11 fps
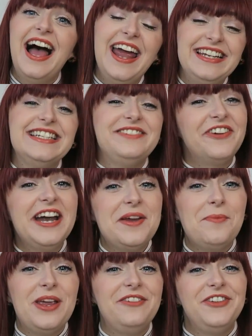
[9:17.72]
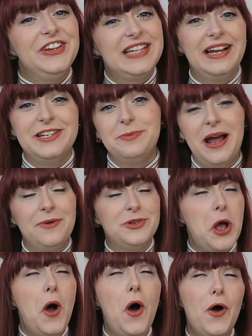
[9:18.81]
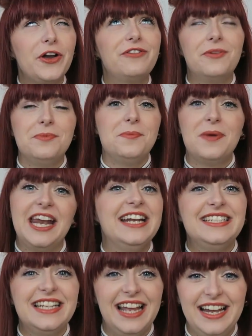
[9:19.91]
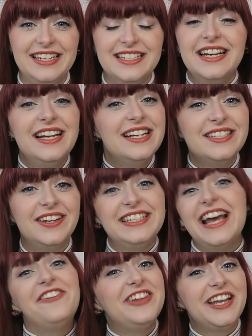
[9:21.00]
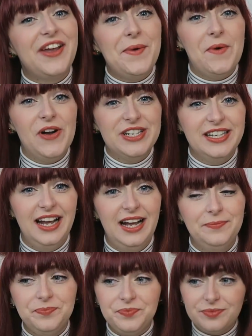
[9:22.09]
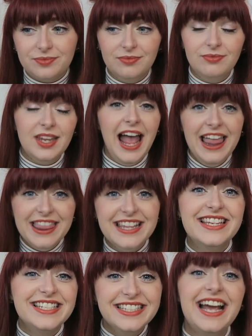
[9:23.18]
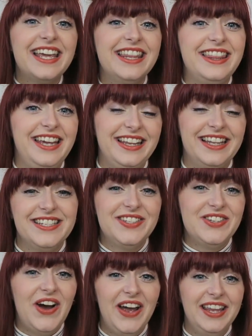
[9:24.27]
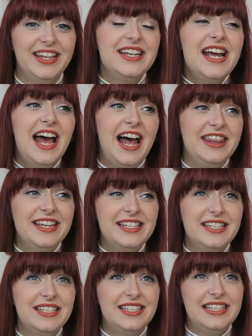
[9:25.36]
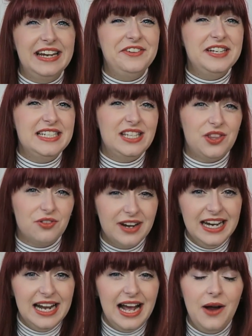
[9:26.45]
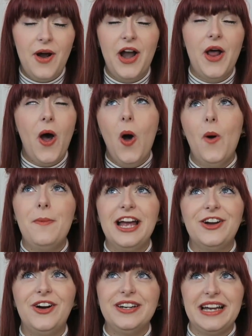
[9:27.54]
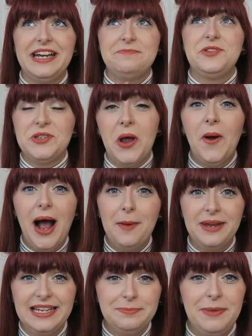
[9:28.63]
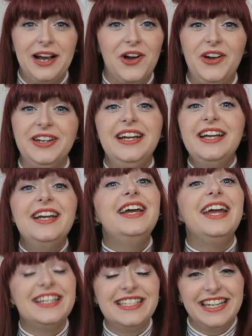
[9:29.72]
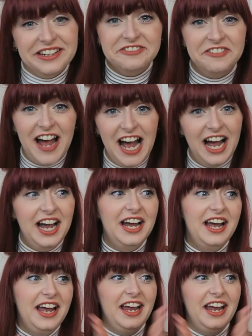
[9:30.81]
it did frighten me a few times, but I was hooked from the beginning to the end. So definitely go and watch that. And then the second thing that started, and this is series 3 now, and oh my god, I am so happy it's back on. It's The Affair.